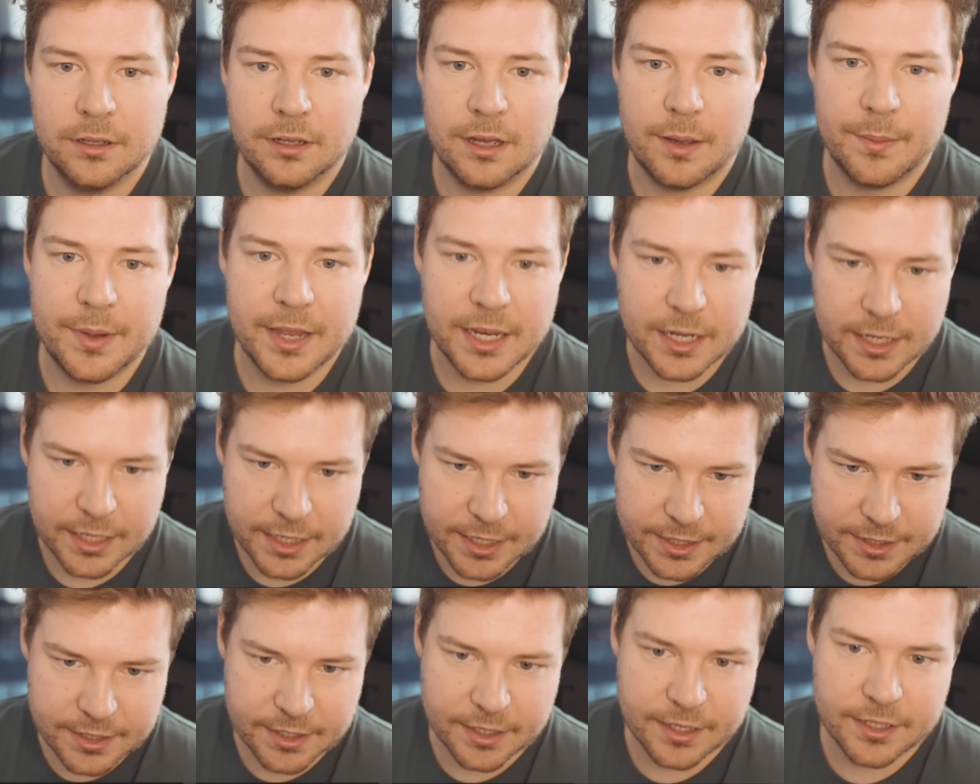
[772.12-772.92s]
I mean,
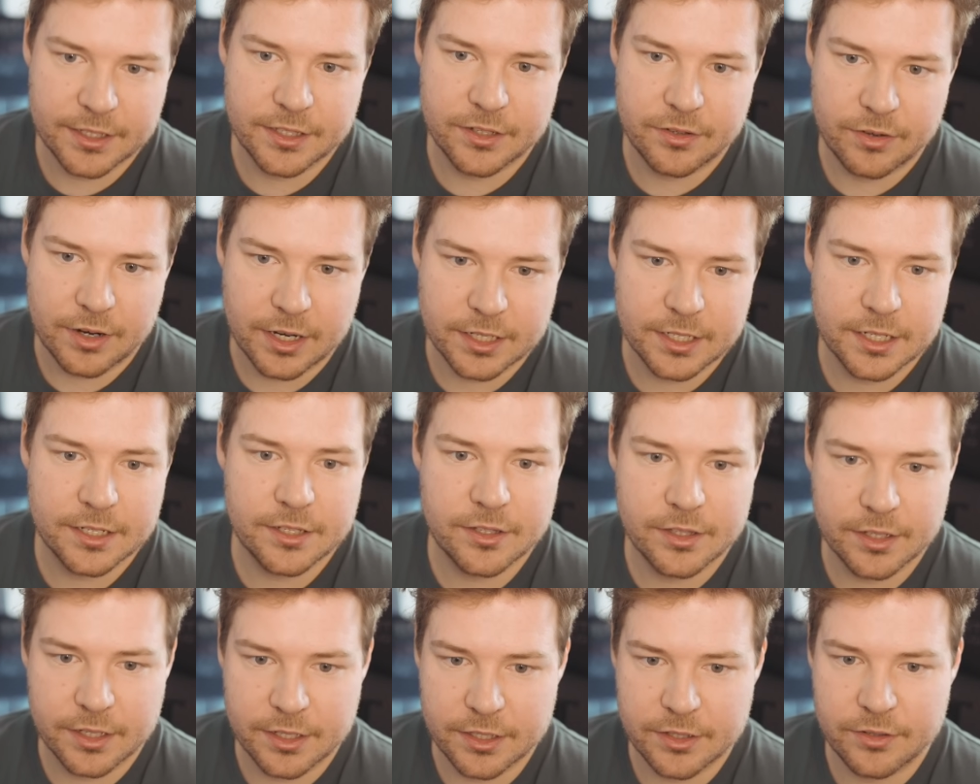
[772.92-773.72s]
here's the constructor.
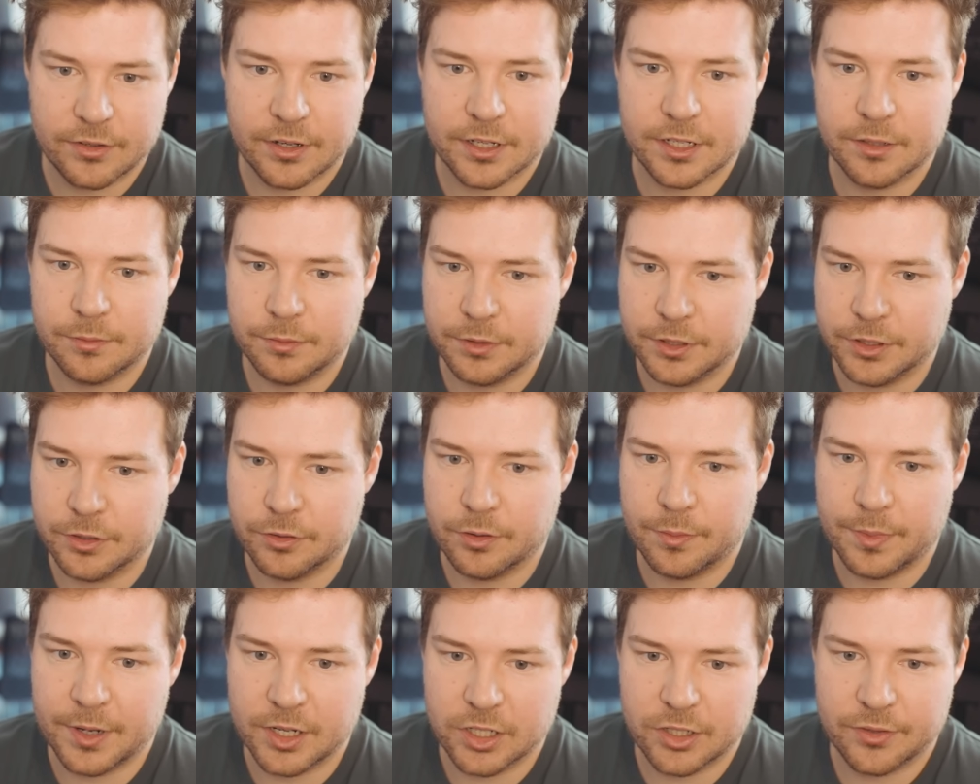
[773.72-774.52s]
So the constructor will do
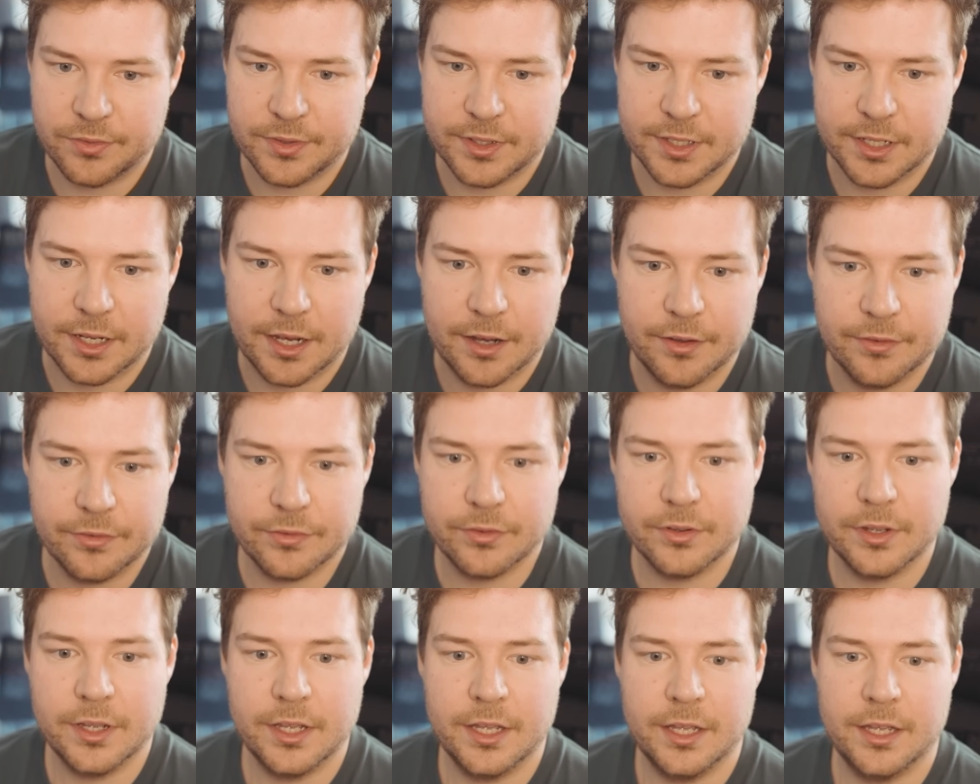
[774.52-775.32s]
a bunch of stuff,
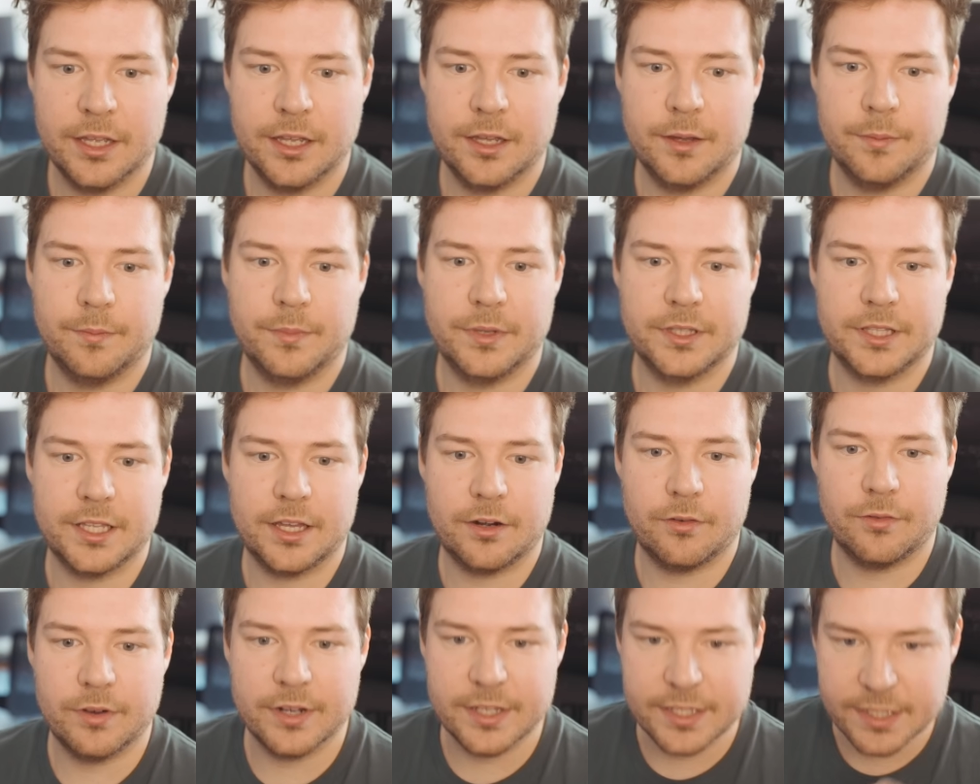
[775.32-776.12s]
but
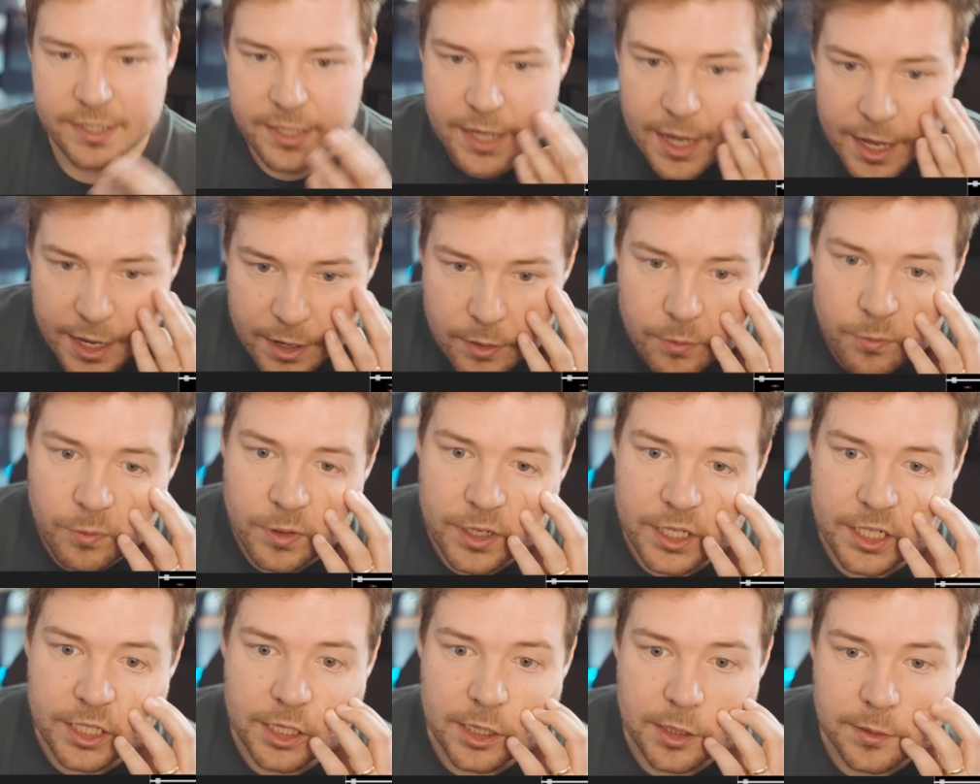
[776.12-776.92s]
then reset
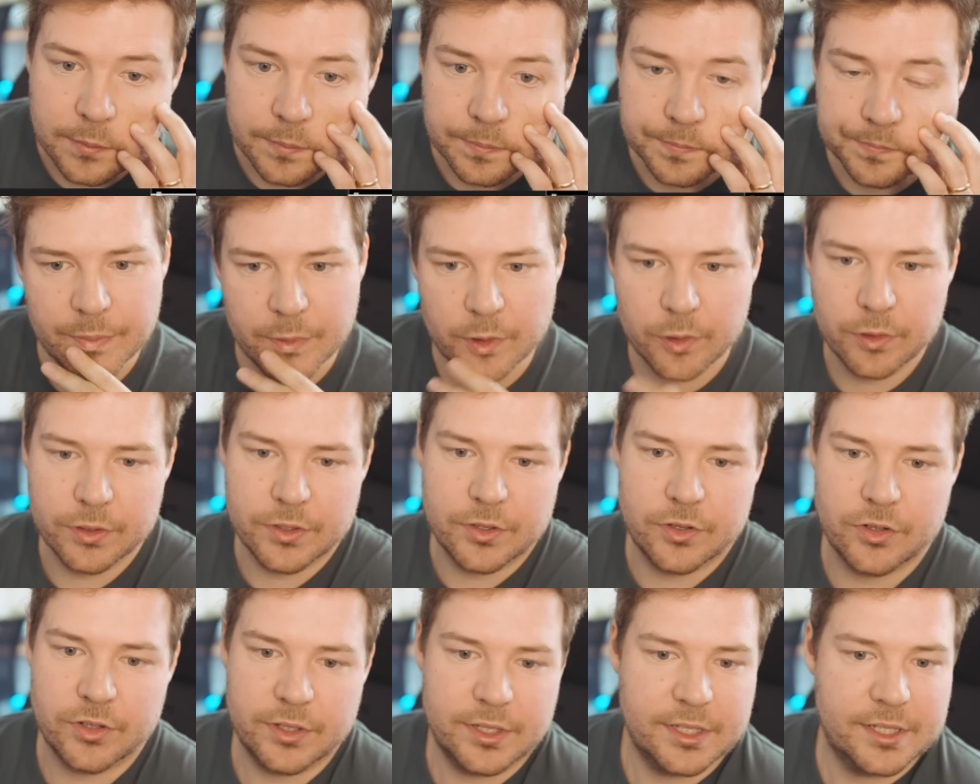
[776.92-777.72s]
will
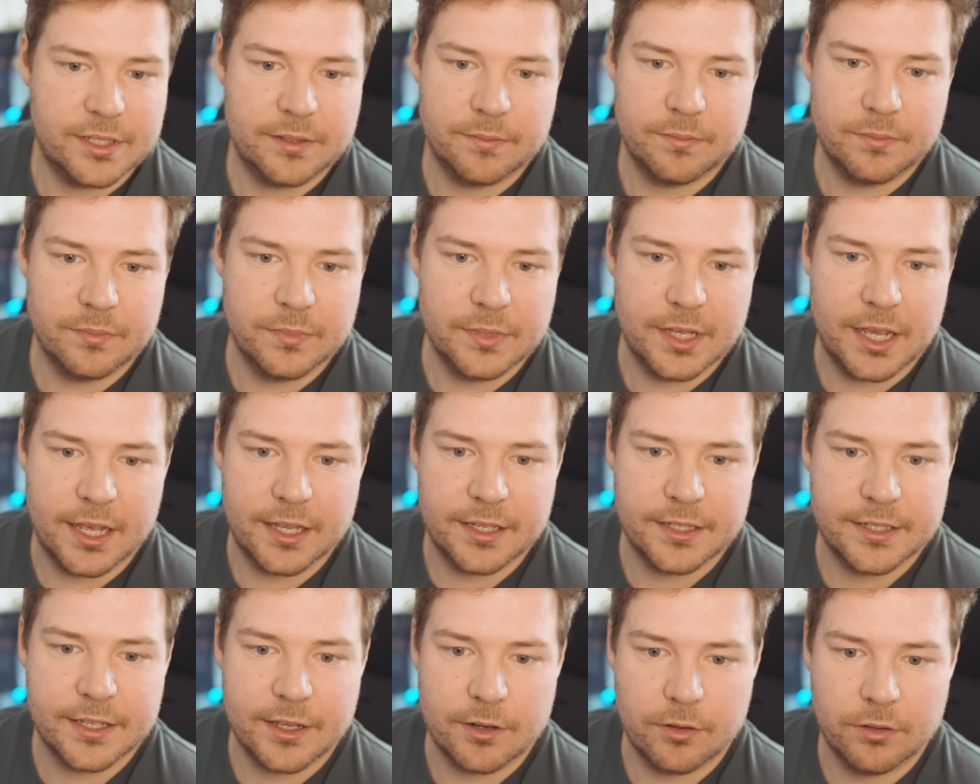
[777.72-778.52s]
also just, yeah,
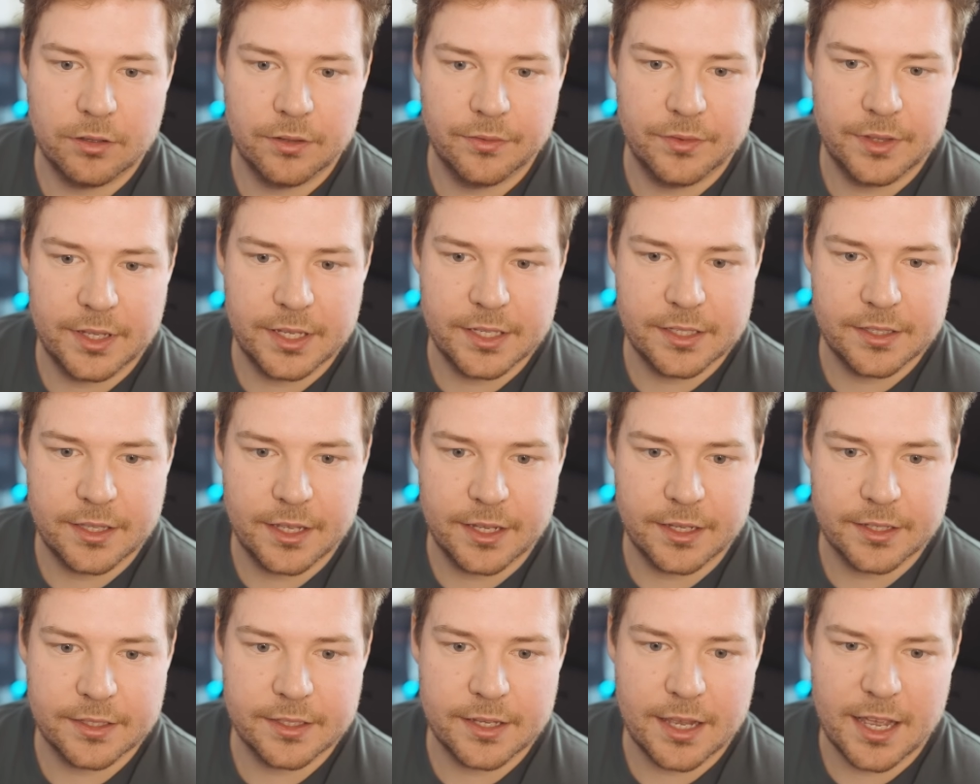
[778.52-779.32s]
set all of these
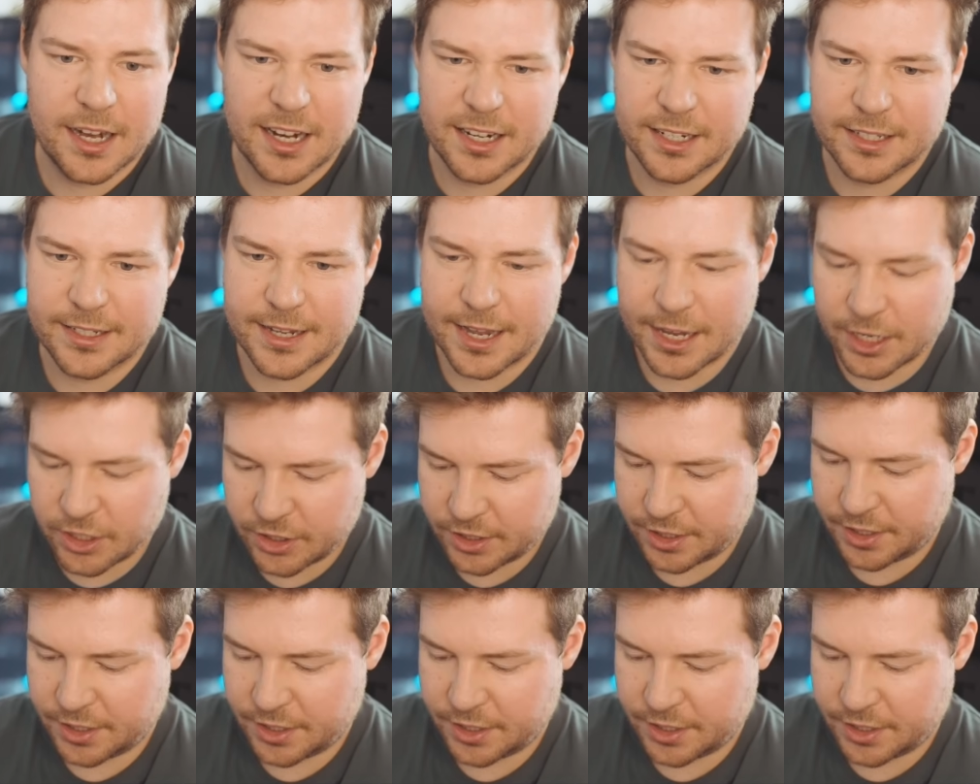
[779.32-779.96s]
things and attach